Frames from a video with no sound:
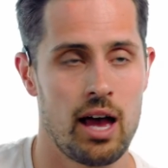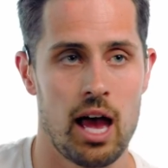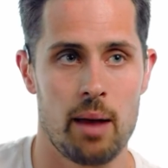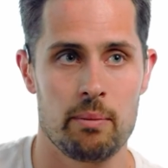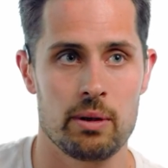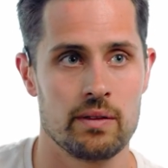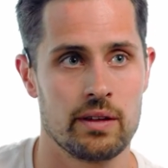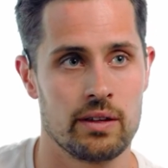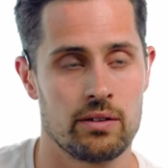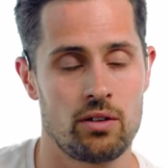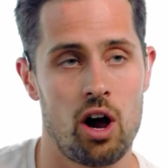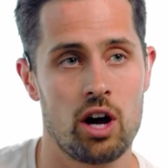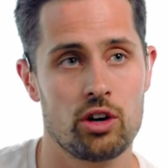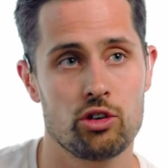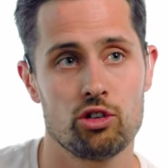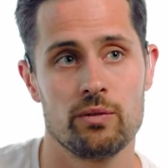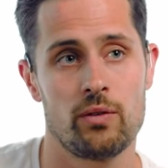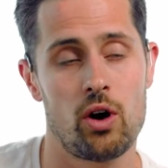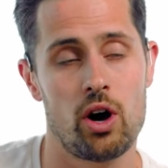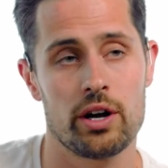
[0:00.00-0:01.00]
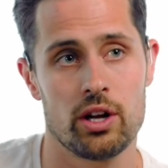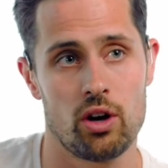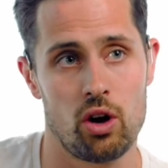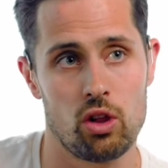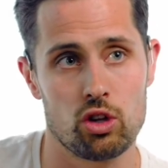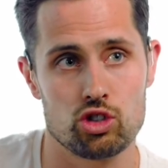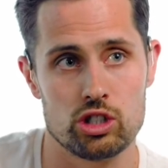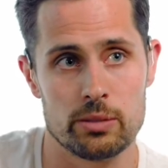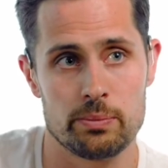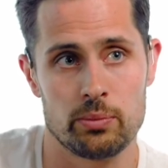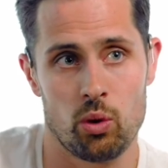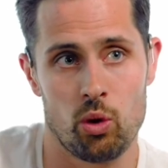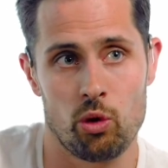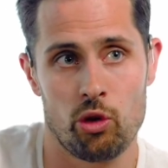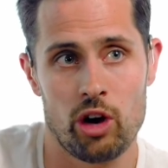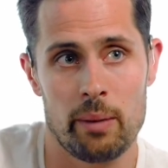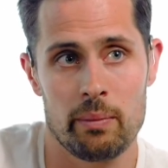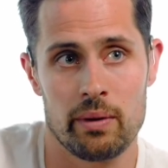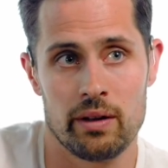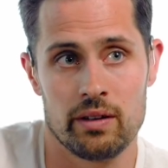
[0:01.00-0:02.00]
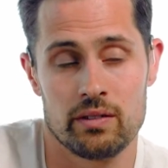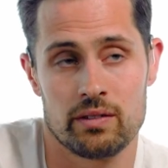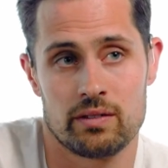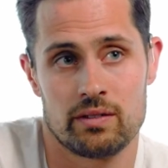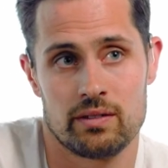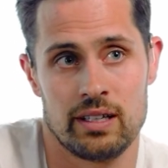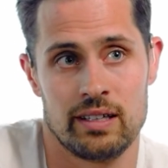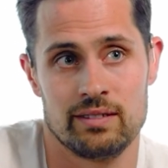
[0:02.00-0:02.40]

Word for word: I mean the Doctor of Audiology program is,